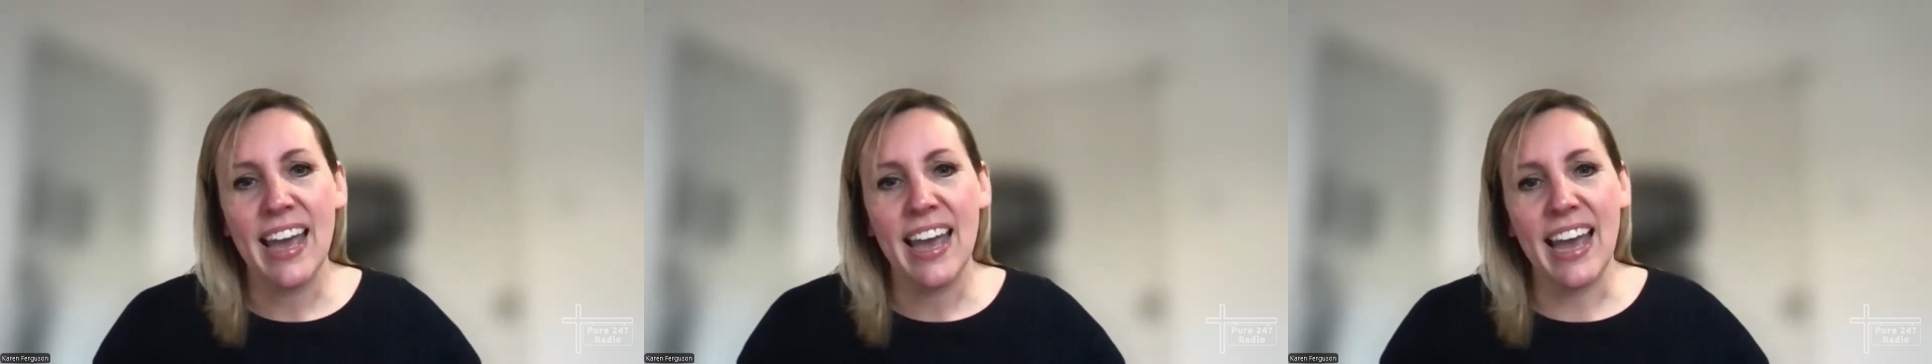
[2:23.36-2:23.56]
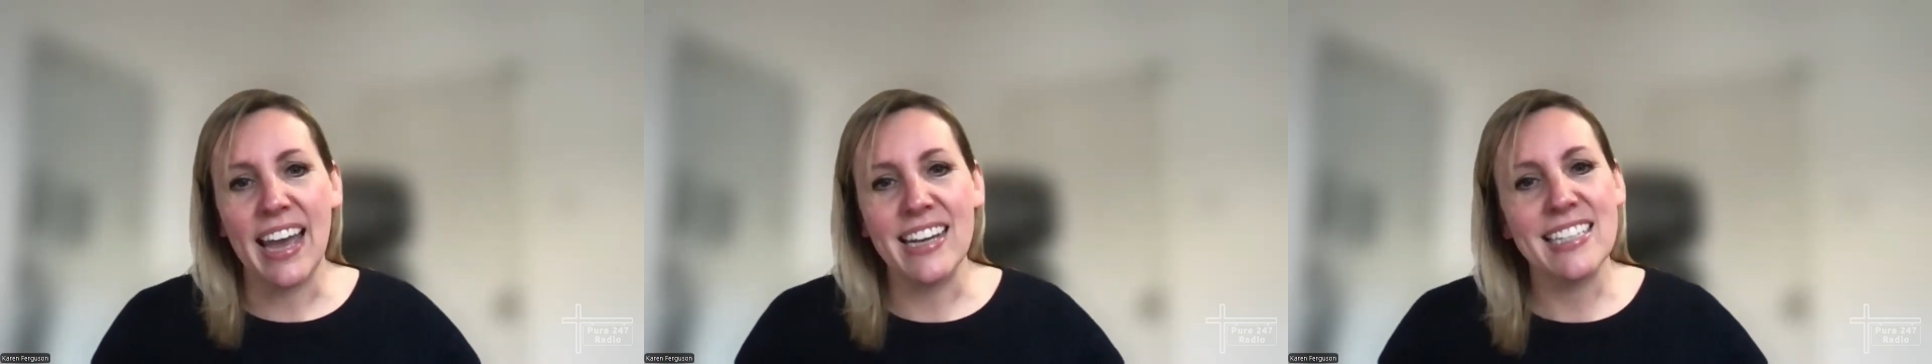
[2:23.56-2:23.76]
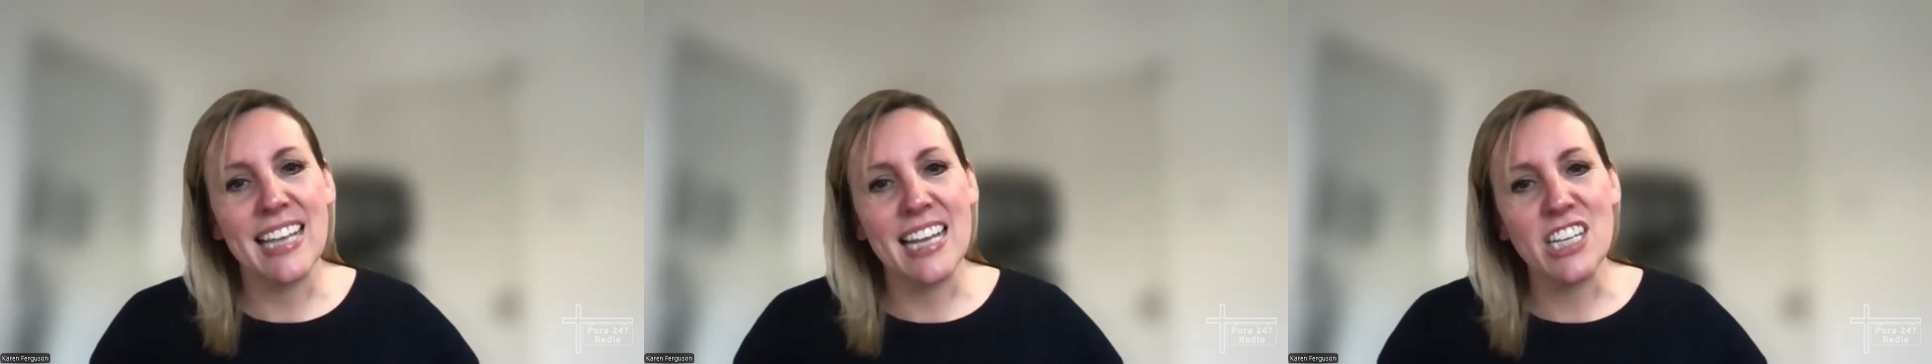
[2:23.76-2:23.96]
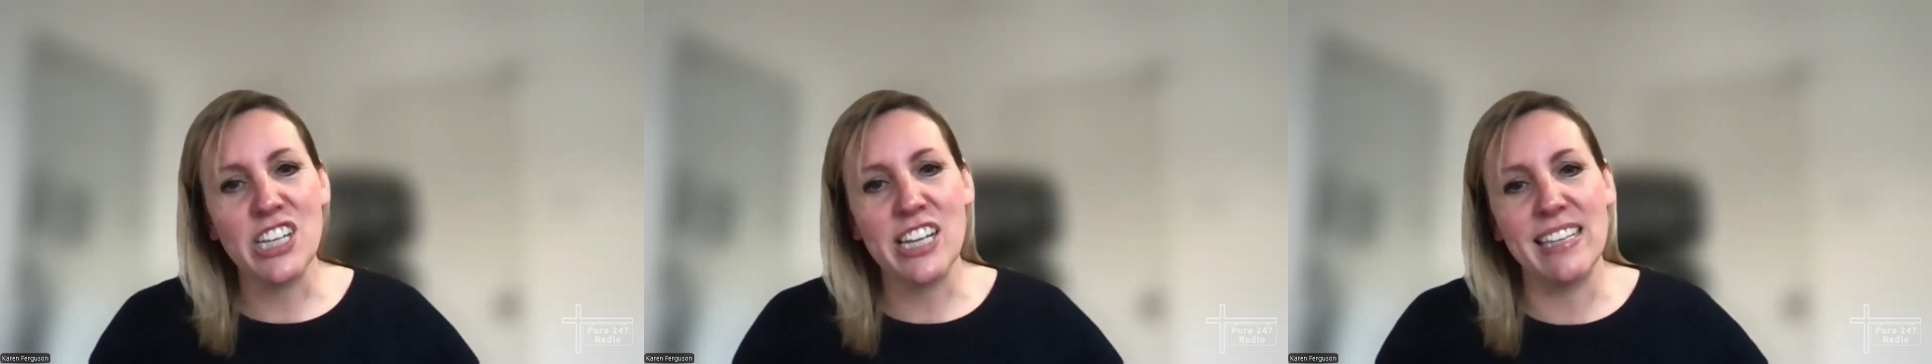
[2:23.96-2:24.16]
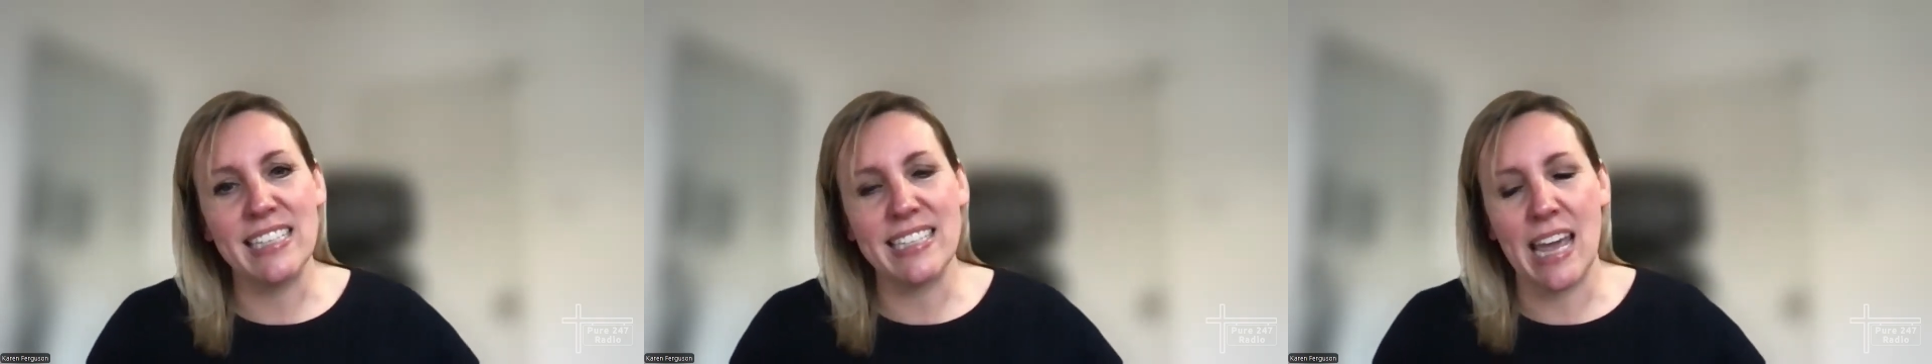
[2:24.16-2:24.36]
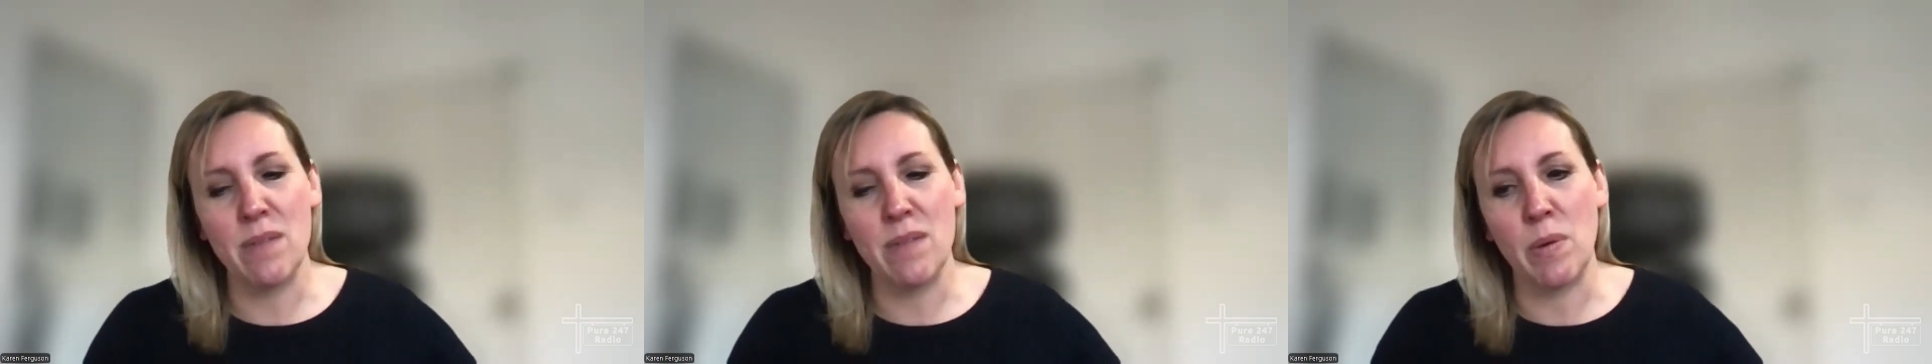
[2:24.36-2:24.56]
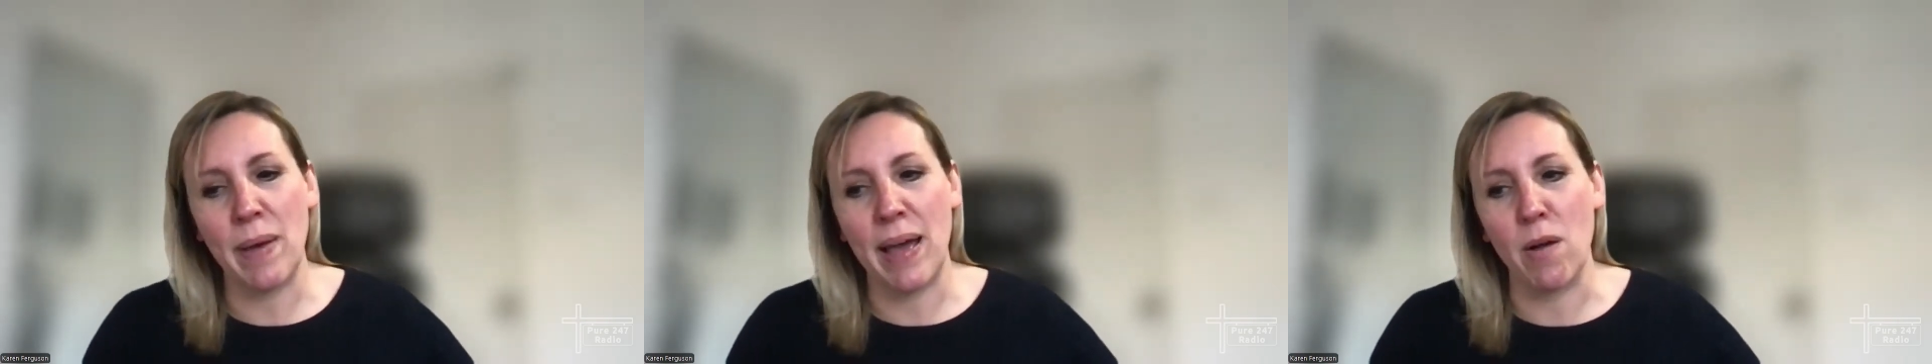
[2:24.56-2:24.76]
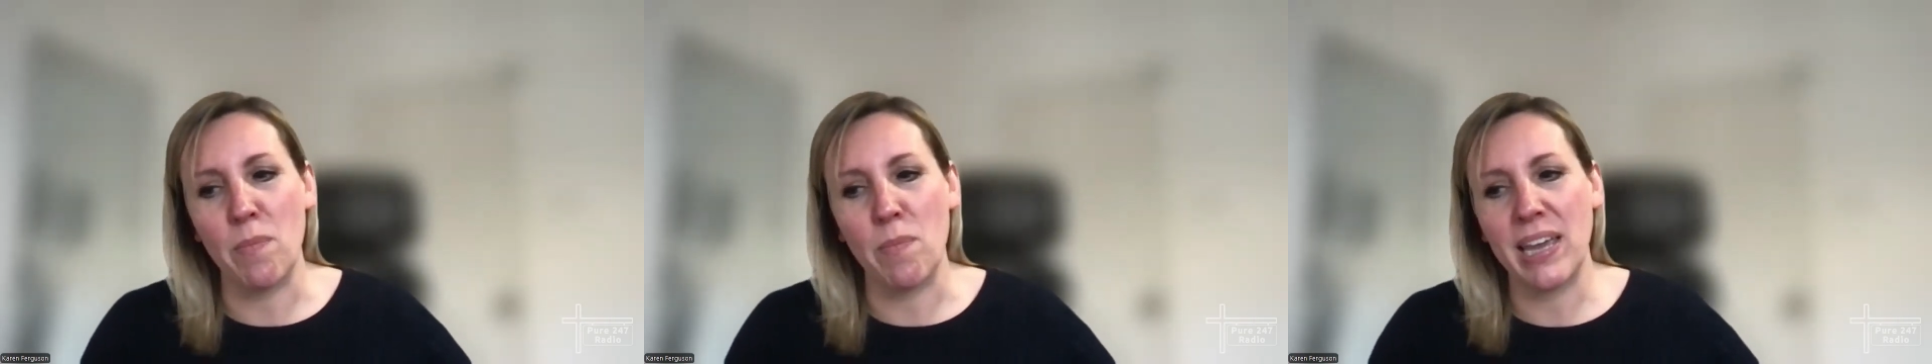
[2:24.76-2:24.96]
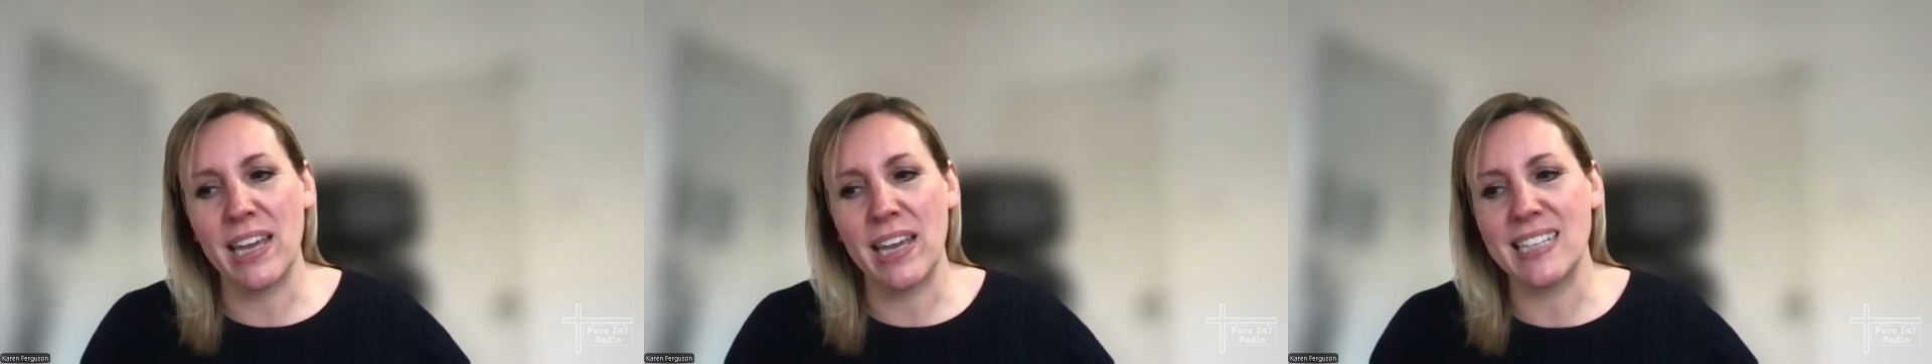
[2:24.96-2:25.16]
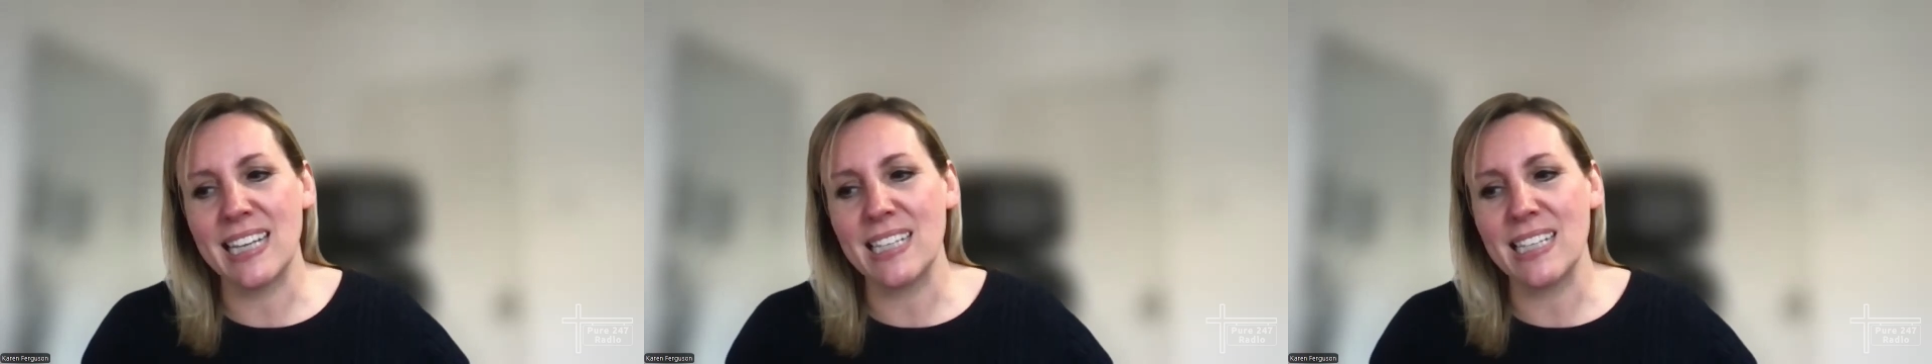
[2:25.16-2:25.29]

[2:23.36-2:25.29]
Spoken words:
And essentially, this came about because